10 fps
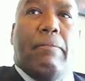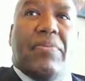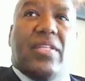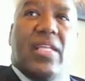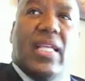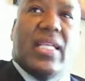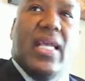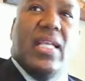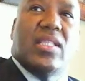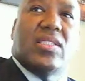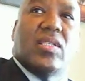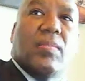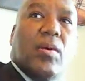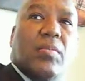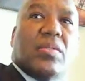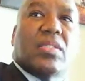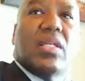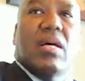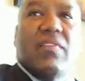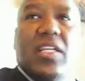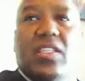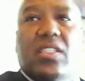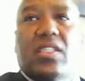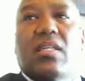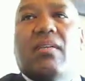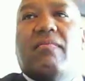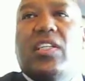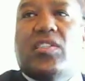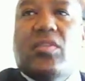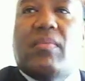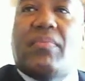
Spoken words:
dedicated to the purpose of each venture.